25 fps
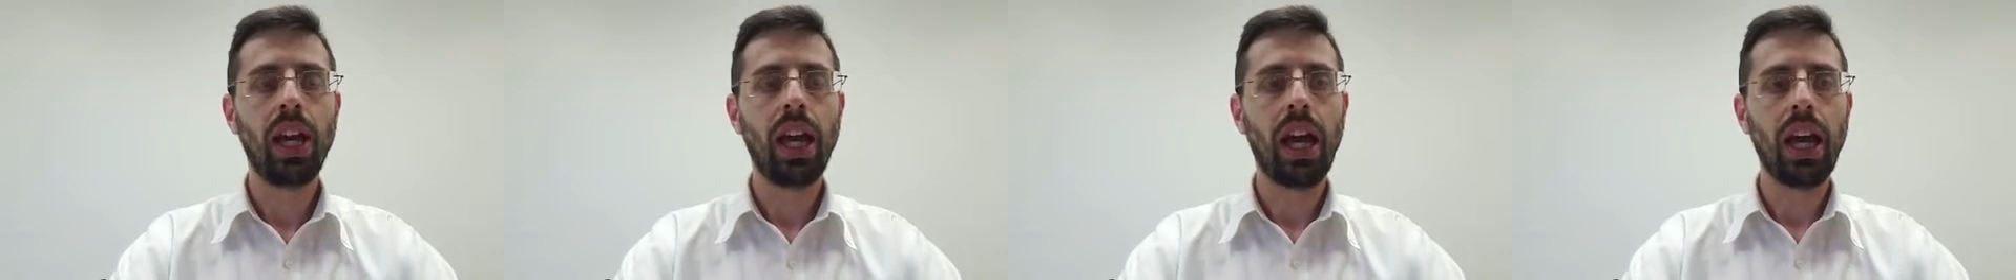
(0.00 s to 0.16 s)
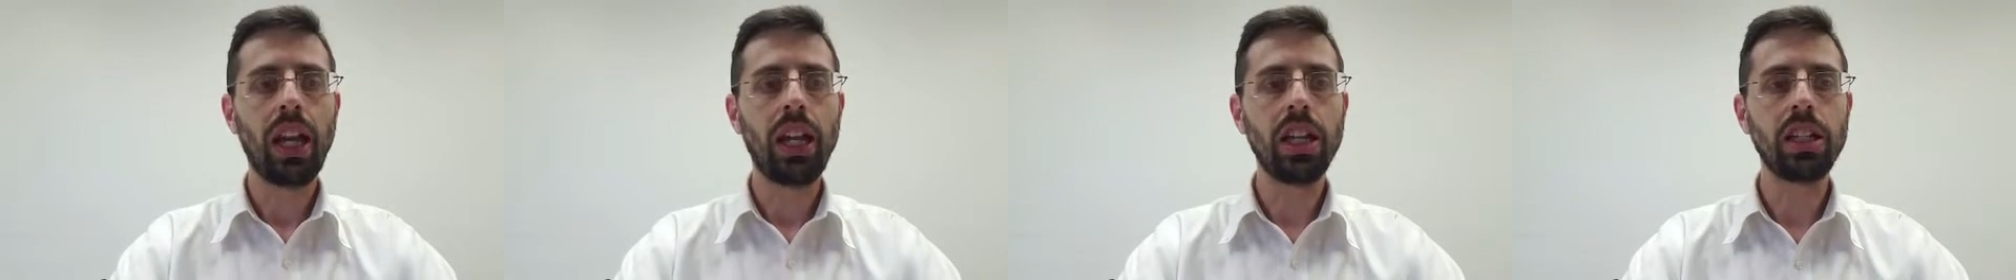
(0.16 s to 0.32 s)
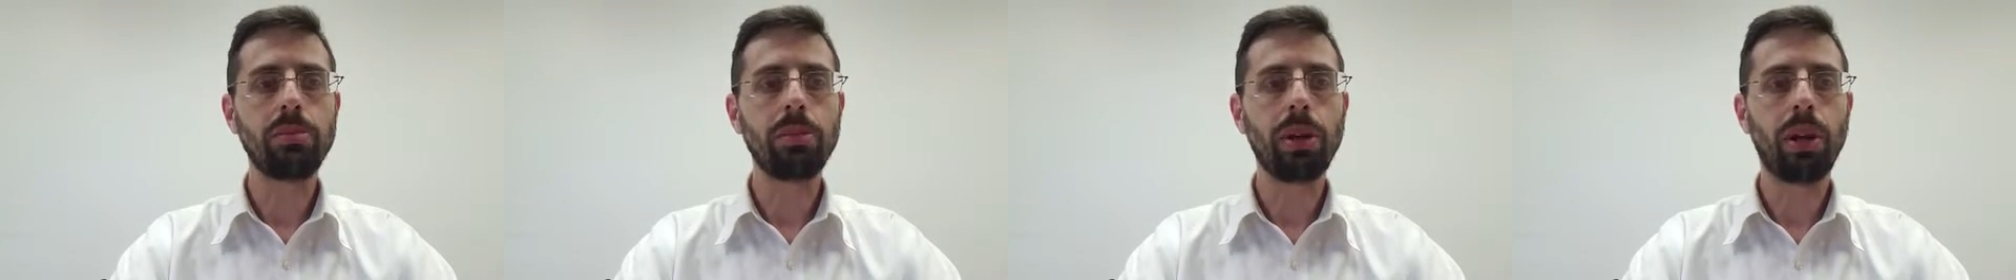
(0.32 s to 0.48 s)

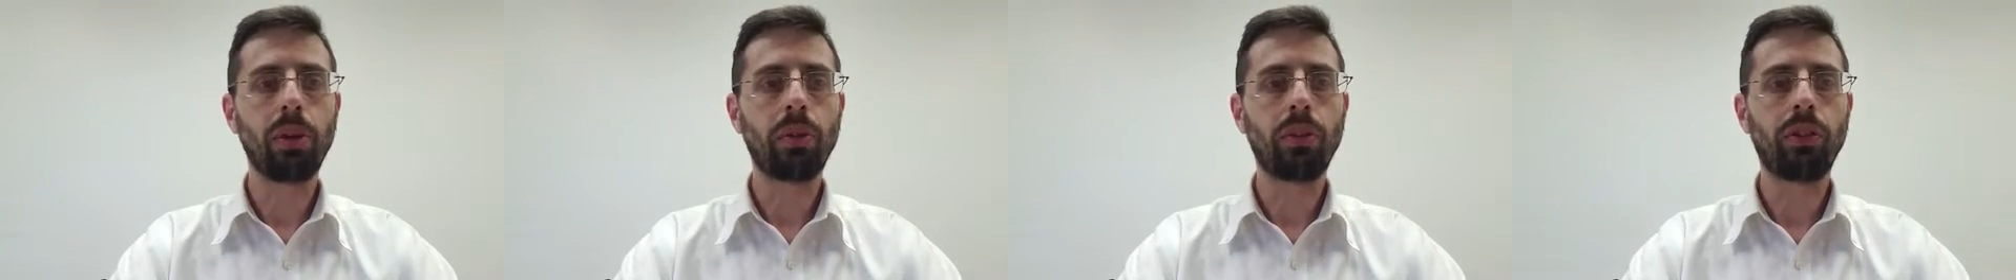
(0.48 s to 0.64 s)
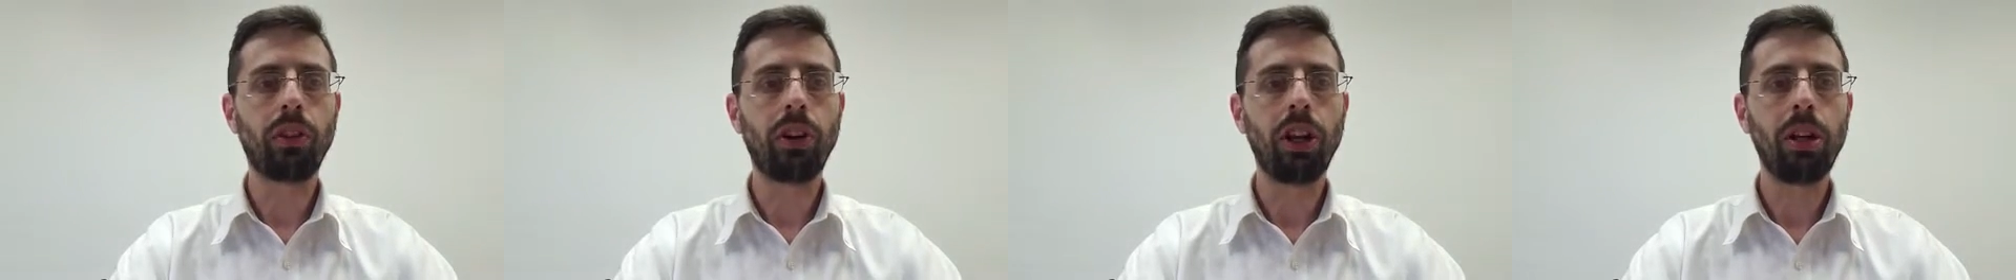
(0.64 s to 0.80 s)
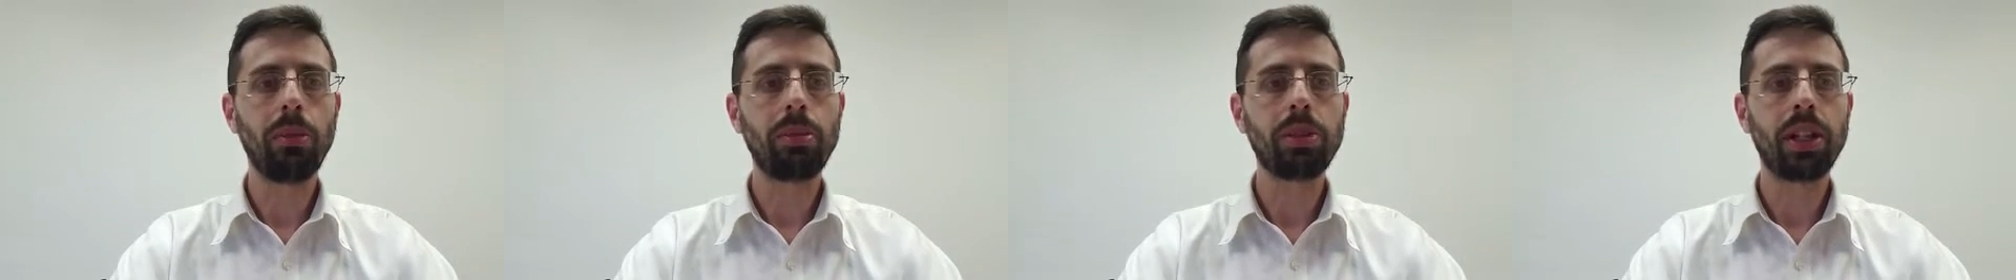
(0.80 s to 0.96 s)
And his men were
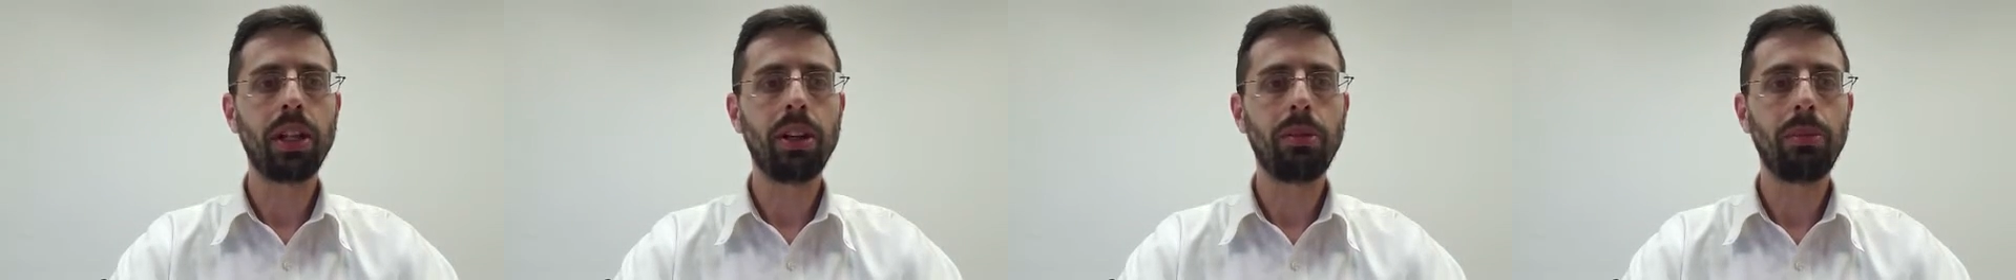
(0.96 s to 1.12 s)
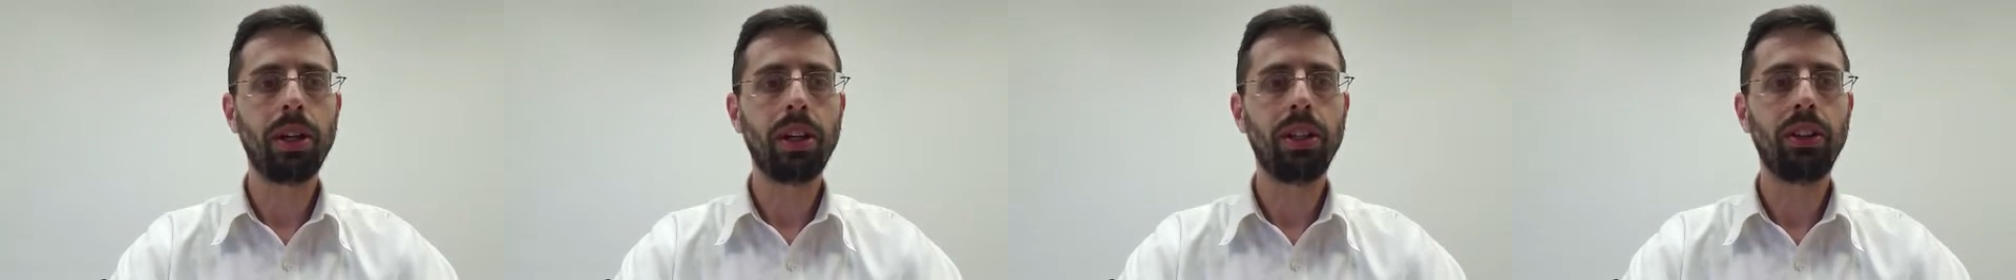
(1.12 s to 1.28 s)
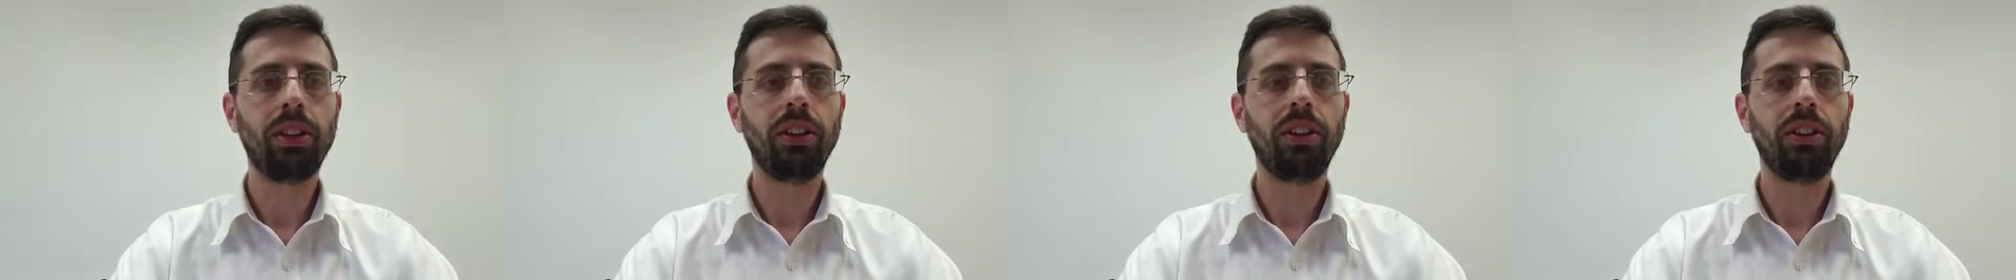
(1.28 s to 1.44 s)
very upset
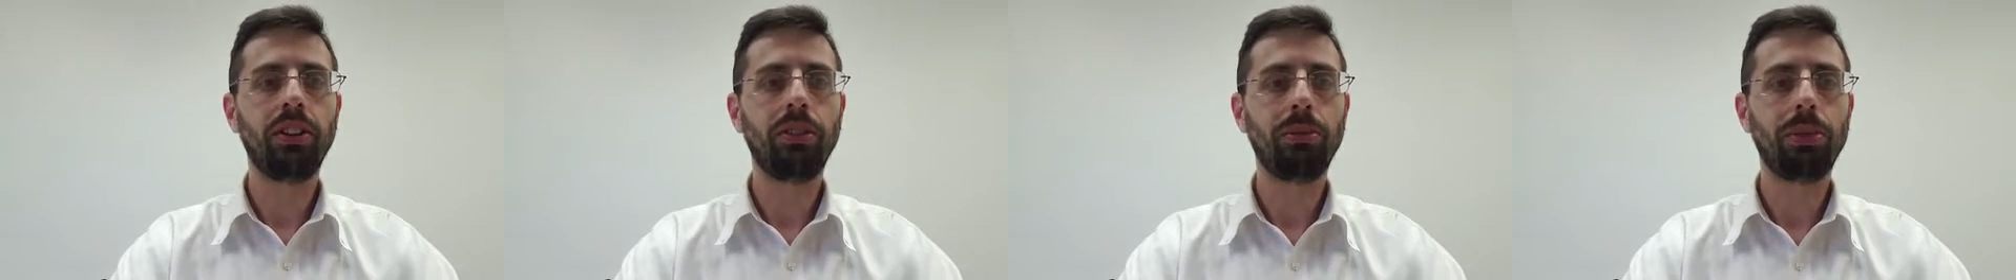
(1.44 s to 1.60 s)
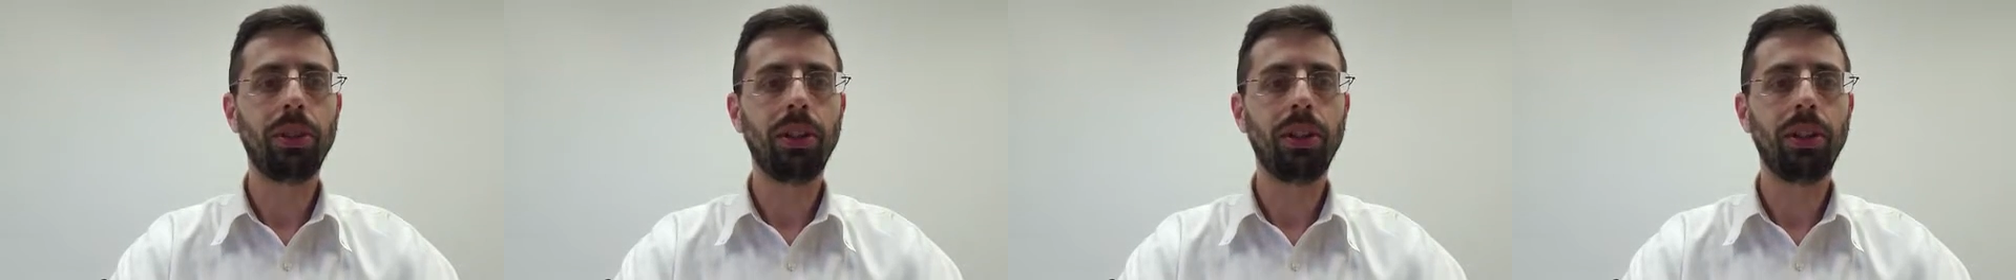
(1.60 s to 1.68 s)
about this,